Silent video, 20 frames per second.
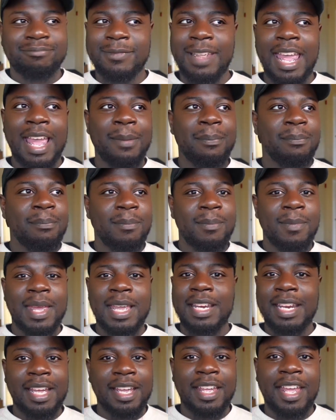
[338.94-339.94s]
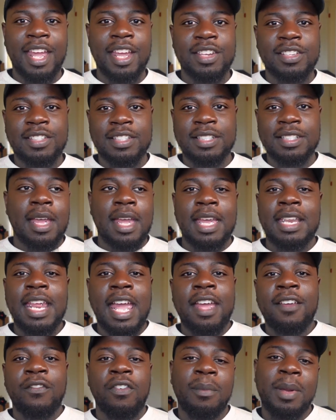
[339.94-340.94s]
In many occasions. And
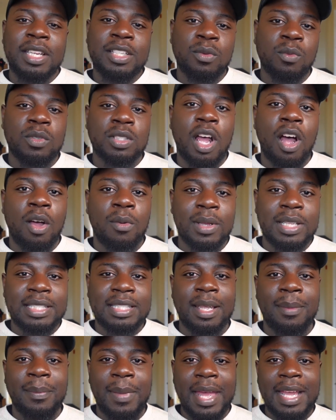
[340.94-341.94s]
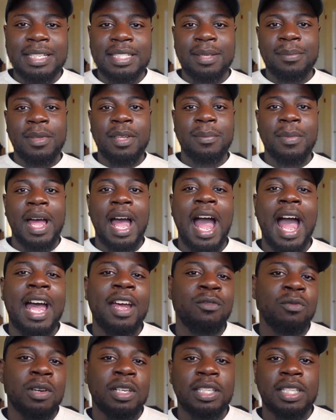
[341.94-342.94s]
that information was always sent back to me, but
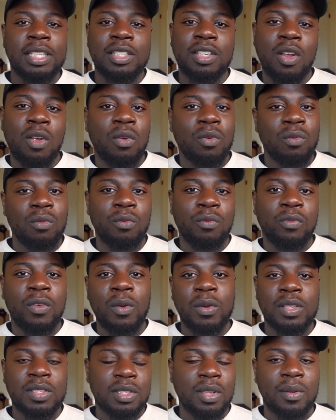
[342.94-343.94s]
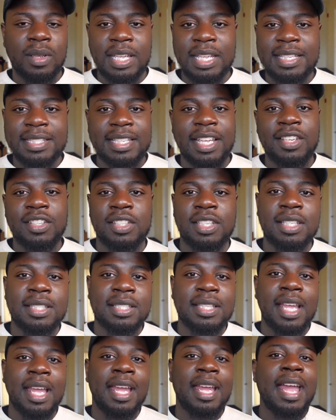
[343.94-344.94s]
I really don't focus on he say, she
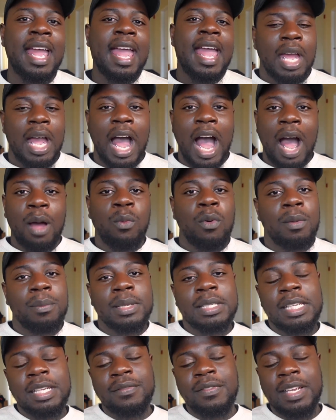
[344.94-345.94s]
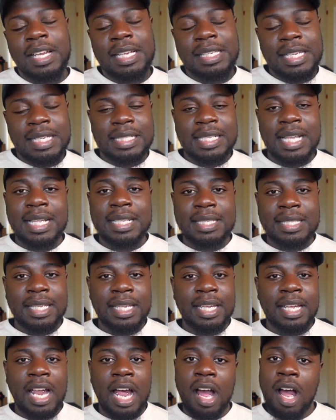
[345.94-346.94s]
say. I won't believe it unless I
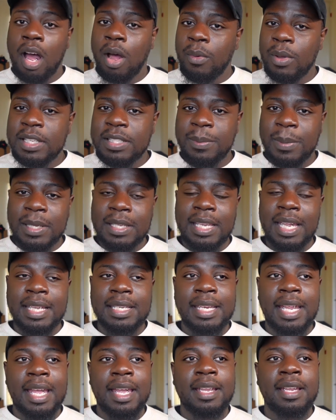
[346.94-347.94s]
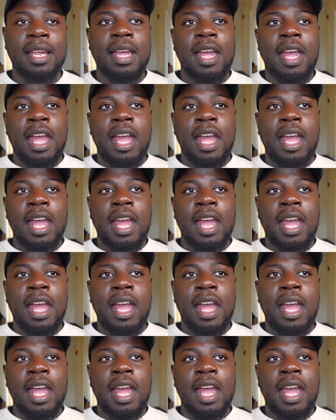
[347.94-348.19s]
see it. I always been like that.